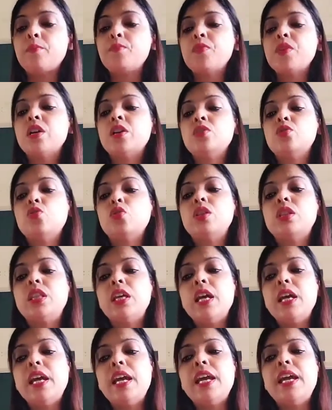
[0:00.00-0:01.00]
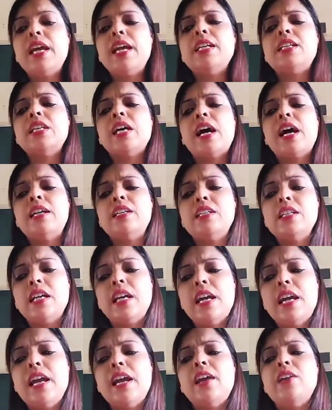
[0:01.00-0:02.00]
So they ate and
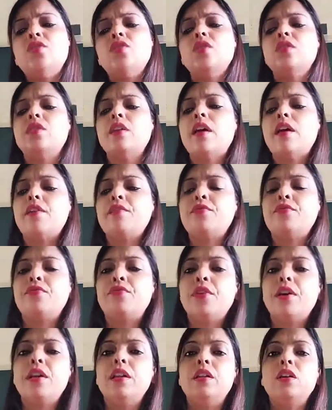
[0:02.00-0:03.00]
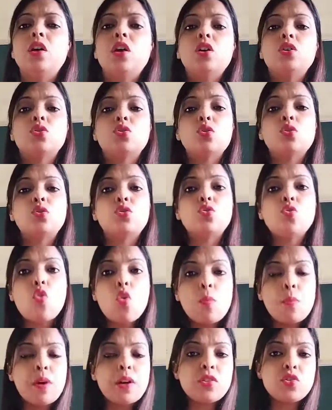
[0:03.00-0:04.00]
ate their fill. So
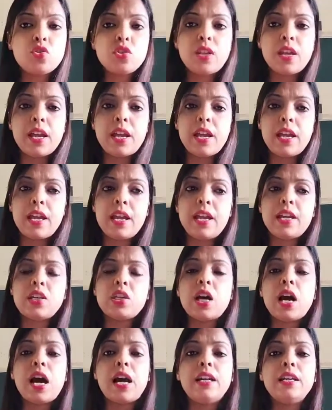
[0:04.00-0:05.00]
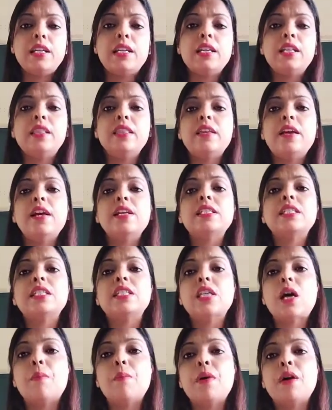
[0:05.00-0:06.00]
much they ate until their
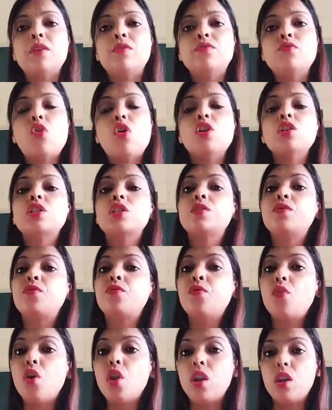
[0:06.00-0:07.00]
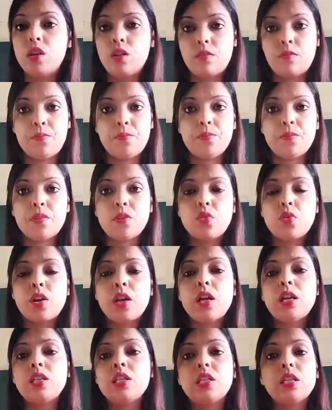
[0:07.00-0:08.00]
stomach was full.
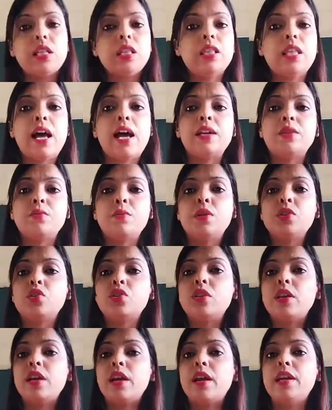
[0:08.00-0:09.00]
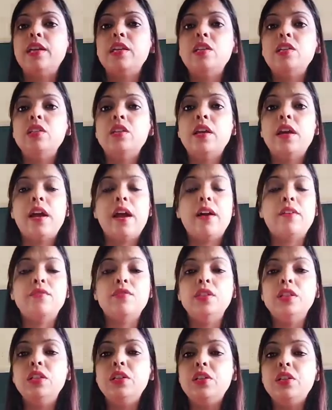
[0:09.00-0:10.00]
Okay, till that much they have
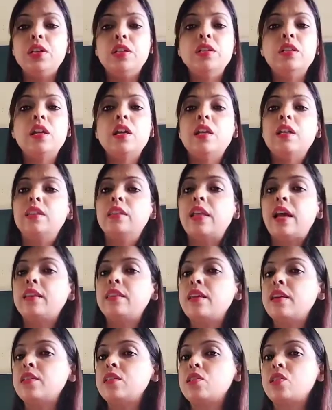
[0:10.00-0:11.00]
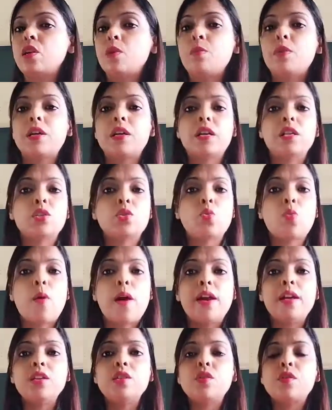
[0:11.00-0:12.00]
eaten, that their stomach is
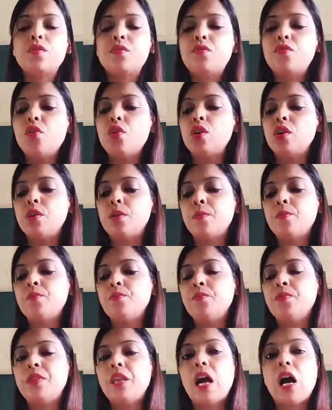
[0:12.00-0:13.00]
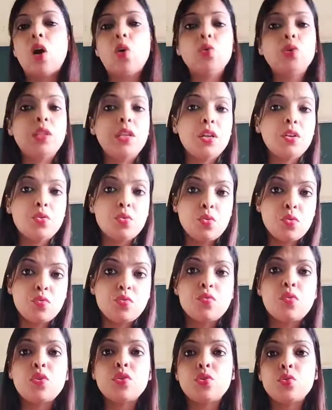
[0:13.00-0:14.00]
quite full. Now they don't
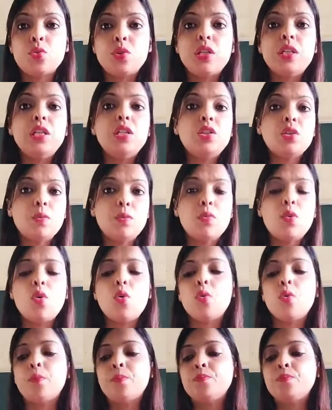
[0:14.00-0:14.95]
want to eat more.